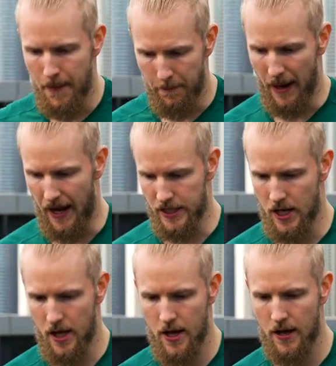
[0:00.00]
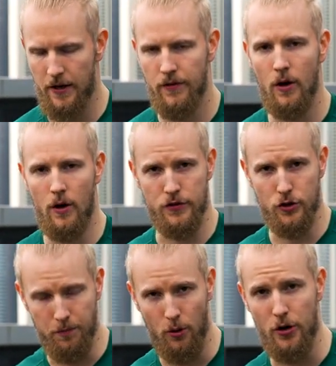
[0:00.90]
base of
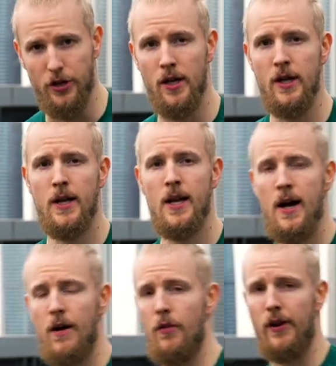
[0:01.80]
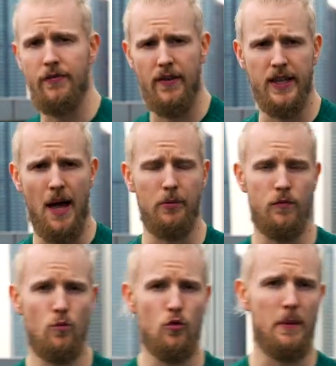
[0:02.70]
support for different type
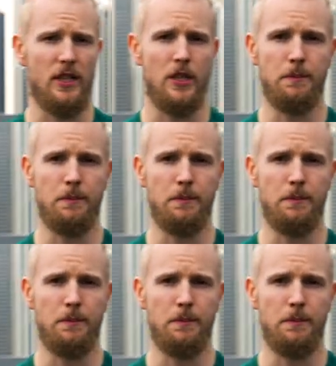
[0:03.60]
of movements.